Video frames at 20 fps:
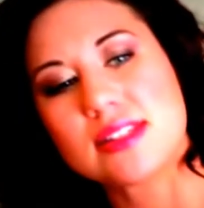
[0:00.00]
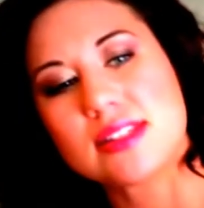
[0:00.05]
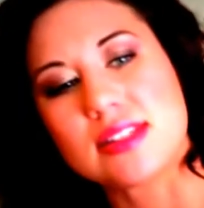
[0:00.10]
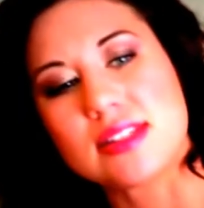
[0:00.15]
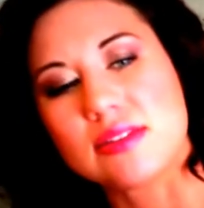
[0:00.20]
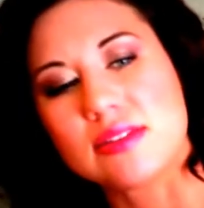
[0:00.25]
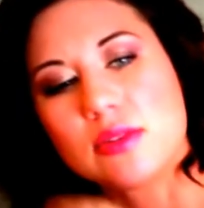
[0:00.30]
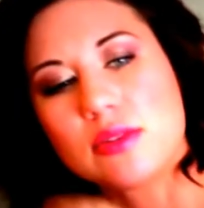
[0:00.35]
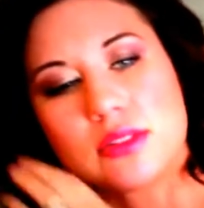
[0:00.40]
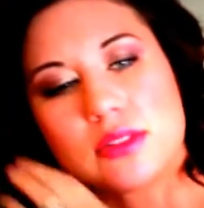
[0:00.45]
It
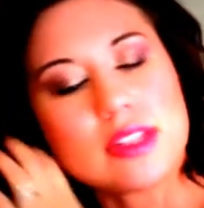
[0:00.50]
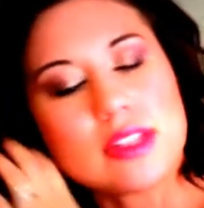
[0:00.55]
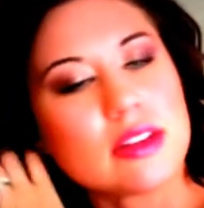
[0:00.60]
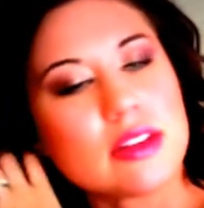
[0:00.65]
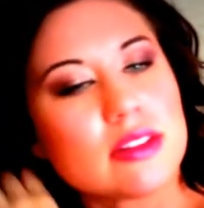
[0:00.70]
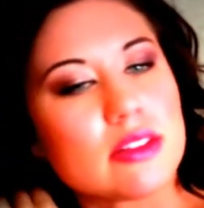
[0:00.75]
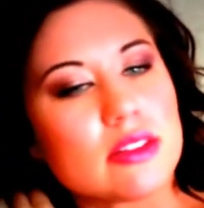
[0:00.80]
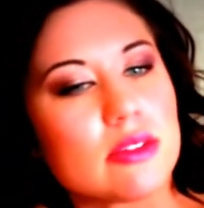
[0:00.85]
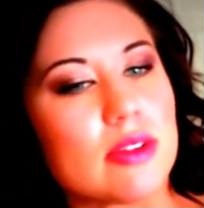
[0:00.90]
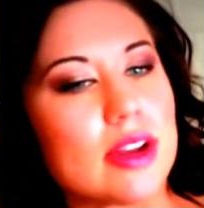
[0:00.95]
is
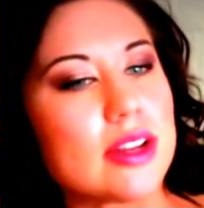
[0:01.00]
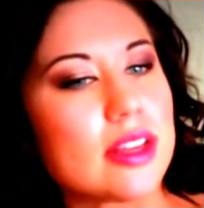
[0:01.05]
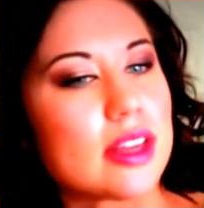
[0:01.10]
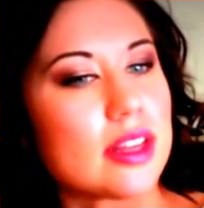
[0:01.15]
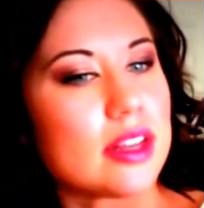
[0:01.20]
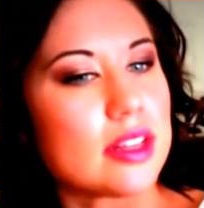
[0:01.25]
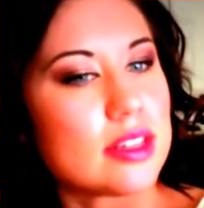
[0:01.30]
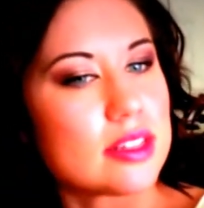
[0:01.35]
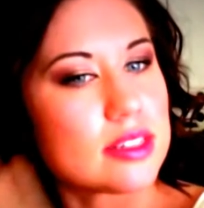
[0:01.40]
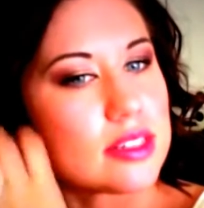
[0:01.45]
stiff holding,
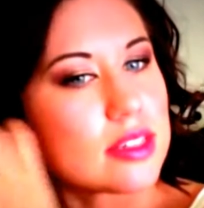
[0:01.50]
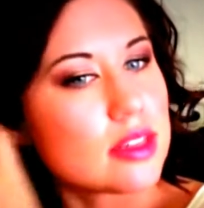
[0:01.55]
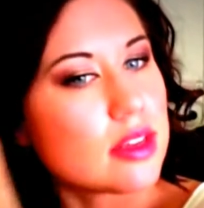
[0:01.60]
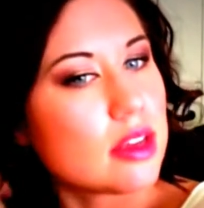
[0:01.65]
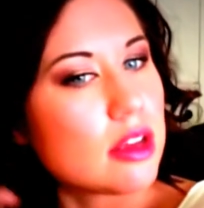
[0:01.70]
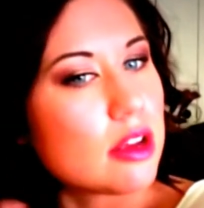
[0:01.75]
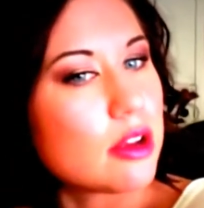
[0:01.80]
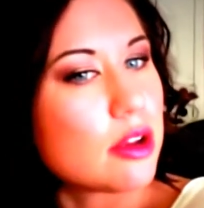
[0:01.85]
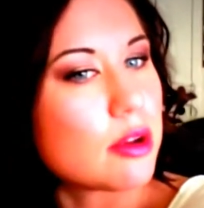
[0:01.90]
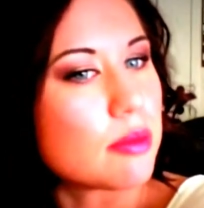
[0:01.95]
the
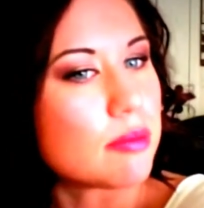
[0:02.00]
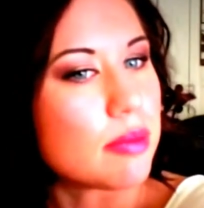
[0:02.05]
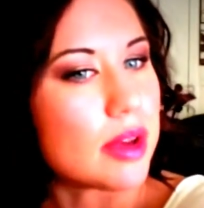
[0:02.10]
Redken is,